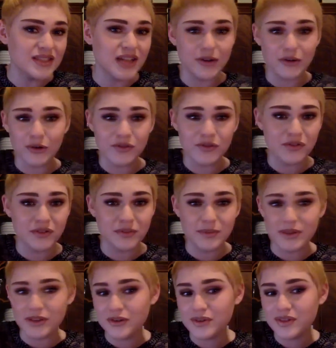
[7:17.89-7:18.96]
I don't know if you're
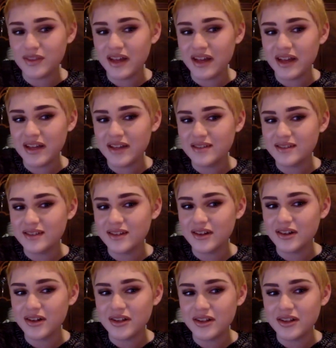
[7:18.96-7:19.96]
familiar with that at all.